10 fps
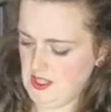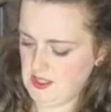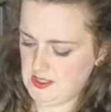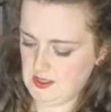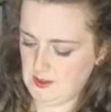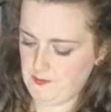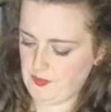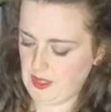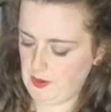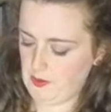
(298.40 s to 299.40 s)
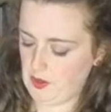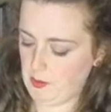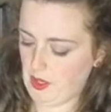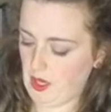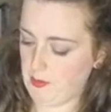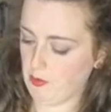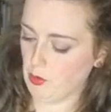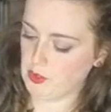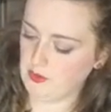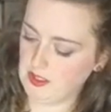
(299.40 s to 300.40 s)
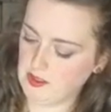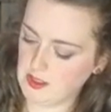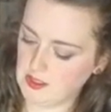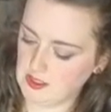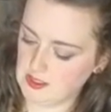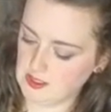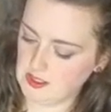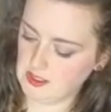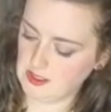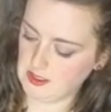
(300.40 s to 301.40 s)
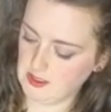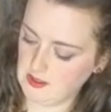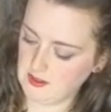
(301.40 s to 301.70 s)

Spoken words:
So anyway, I'm going to put a cup of water in. Da, da, da, da, da.